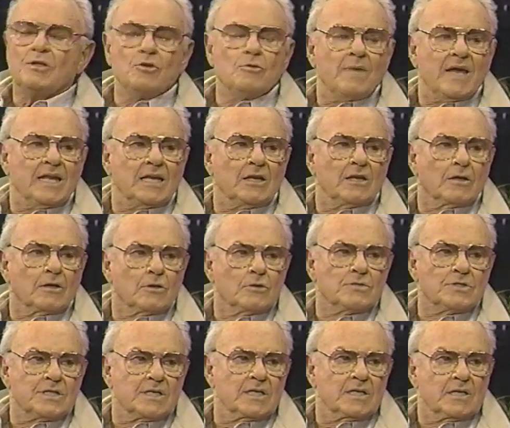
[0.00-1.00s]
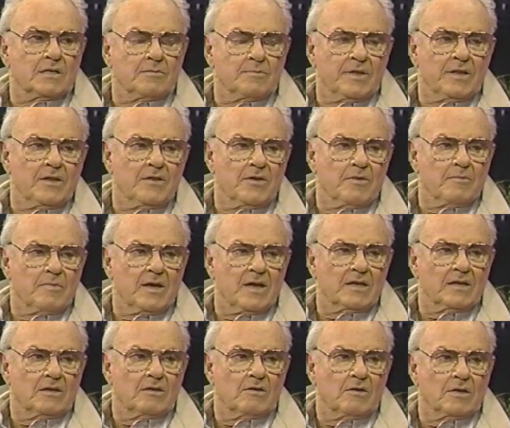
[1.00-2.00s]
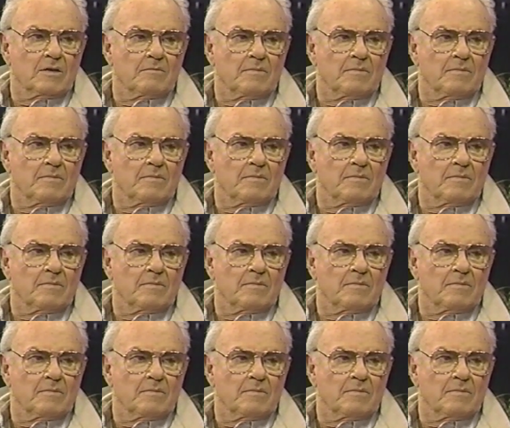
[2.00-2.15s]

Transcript: Do you mind losing a little bit in your monologue